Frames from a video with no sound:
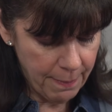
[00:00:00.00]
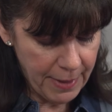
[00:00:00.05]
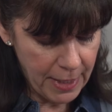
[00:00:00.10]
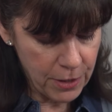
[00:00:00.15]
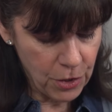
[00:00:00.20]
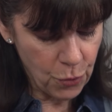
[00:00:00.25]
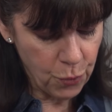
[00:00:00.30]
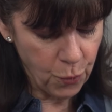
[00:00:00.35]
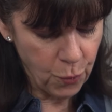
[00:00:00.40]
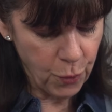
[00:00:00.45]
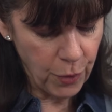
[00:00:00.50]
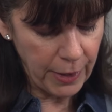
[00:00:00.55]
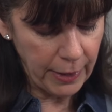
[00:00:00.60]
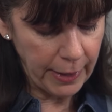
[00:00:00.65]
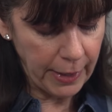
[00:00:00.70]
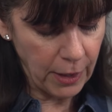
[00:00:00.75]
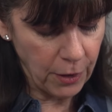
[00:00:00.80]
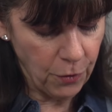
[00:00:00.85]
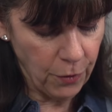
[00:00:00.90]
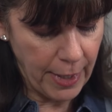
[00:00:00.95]
It's
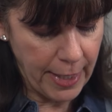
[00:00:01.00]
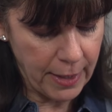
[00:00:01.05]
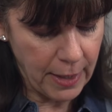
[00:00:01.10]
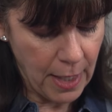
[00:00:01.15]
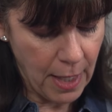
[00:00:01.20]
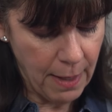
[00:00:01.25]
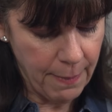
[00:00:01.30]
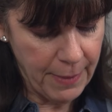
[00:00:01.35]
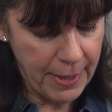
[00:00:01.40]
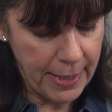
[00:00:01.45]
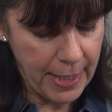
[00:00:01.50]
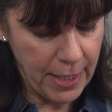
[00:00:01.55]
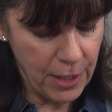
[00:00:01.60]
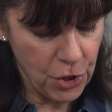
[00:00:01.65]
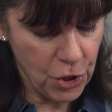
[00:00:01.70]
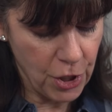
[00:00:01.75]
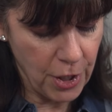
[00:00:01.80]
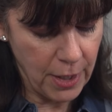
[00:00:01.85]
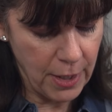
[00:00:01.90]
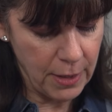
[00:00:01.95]
really a great
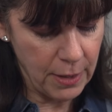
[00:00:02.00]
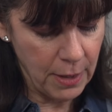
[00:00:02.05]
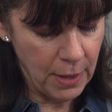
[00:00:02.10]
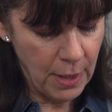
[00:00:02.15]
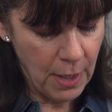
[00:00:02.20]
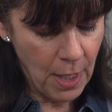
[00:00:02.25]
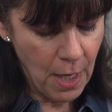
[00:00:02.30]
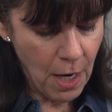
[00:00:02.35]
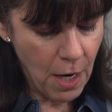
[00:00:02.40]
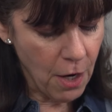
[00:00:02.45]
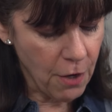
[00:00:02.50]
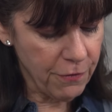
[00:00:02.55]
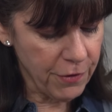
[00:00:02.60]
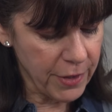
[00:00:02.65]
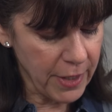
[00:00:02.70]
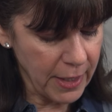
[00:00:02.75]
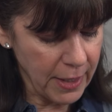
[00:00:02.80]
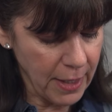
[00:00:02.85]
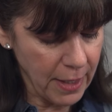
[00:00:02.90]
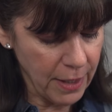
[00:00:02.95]
combination.
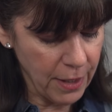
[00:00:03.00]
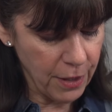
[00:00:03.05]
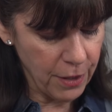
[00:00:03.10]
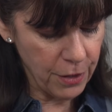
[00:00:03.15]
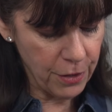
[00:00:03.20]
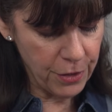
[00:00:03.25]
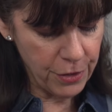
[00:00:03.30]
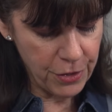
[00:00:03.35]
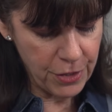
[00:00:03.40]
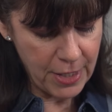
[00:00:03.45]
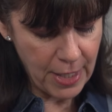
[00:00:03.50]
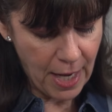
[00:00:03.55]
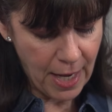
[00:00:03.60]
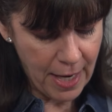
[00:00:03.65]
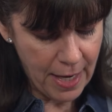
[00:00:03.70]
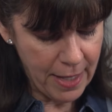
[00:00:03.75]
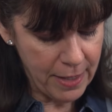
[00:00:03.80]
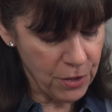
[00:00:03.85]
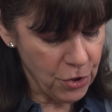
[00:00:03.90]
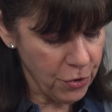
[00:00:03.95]
Over the years,
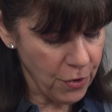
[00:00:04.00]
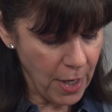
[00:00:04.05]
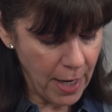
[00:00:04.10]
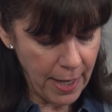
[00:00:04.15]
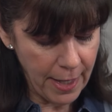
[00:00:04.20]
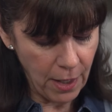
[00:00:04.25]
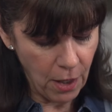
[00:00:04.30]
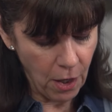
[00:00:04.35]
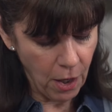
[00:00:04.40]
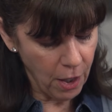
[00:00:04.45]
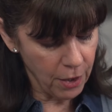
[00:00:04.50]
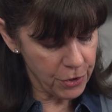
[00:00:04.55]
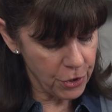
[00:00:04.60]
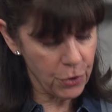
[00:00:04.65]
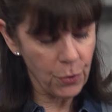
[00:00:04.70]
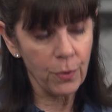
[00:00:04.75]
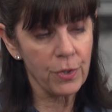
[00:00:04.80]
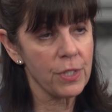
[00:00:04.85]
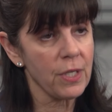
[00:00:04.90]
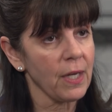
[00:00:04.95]
I try all
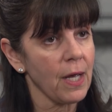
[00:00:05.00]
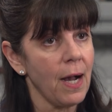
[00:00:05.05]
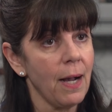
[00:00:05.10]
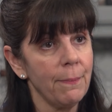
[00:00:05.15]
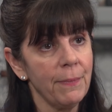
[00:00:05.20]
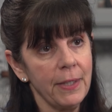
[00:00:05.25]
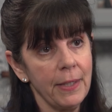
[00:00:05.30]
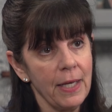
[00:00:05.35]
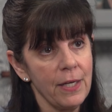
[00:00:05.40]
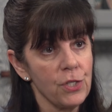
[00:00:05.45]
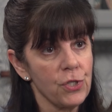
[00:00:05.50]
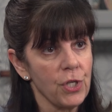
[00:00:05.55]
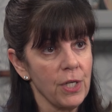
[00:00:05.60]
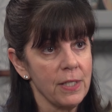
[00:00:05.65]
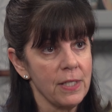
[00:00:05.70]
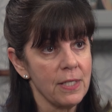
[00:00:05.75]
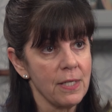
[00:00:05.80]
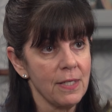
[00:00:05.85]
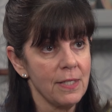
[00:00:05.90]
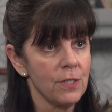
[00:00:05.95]
sorts of
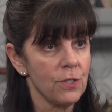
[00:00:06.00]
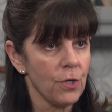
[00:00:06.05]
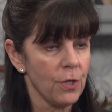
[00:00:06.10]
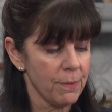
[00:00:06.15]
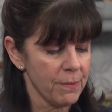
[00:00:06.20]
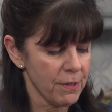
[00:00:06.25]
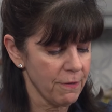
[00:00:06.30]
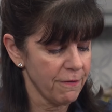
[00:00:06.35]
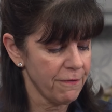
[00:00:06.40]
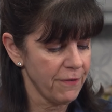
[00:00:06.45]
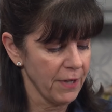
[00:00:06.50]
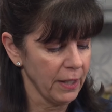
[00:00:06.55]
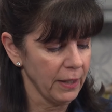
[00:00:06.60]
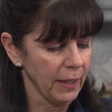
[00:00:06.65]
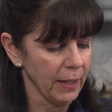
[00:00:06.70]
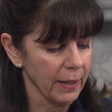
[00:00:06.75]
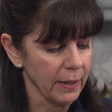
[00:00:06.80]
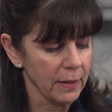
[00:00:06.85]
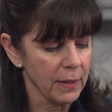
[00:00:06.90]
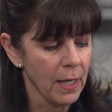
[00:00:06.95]
combinations in terms of
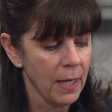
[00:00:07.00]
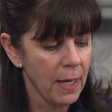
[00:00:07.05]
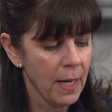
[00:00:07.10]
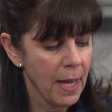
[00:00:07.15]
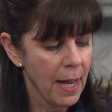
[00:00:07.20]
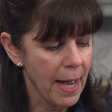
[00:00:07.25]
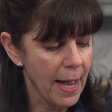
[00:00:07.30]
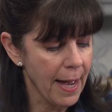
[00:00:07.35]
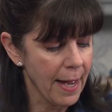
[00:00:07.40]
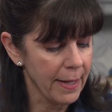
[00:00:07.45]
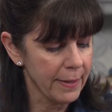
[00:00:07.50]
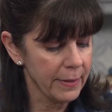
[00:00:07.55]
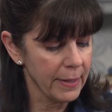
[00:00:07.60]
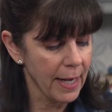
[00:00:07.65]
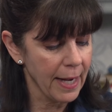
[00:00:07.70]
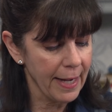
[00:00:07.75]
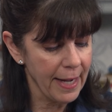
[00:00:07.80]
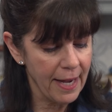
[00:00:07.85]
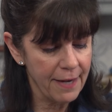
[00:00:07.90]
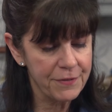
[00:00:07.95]
filling, and
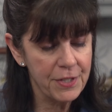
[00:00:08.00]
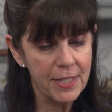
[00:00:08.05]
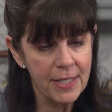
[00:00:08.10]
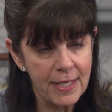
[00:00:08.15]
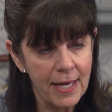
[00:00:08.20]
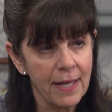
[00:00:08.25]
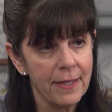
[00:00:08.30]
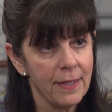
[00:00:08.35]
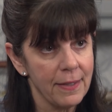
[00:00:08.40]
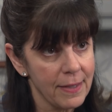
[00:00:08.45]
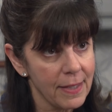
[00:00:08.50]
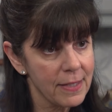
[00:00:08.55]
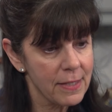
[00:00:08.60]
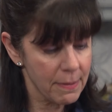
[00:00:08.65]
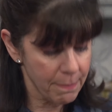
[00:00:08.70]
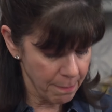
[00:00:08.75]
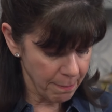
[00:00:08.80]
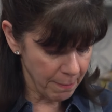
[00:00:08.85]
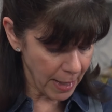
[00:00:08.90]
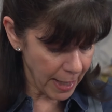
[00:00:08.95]
I have to say that
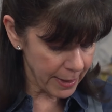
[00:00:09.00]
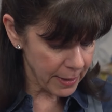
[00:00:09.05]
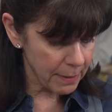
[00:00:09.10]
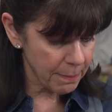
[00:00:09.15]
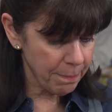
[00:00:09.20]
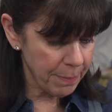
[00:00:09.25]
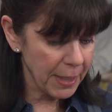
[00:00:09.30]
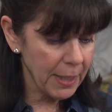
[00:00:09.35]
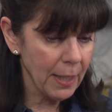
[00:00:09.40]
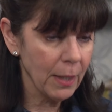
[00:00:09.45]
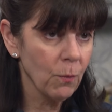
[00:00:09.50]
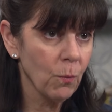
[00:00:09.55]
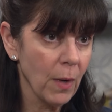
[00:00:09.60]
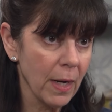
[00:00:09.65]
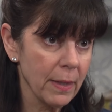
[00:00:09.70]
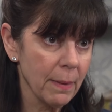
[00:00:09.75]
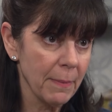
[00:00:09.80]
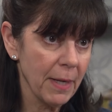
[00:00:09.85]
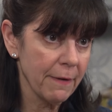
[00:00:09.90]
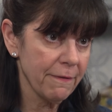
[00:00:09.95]
this might be
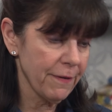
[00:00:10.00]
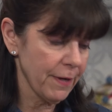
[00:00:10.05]
one of my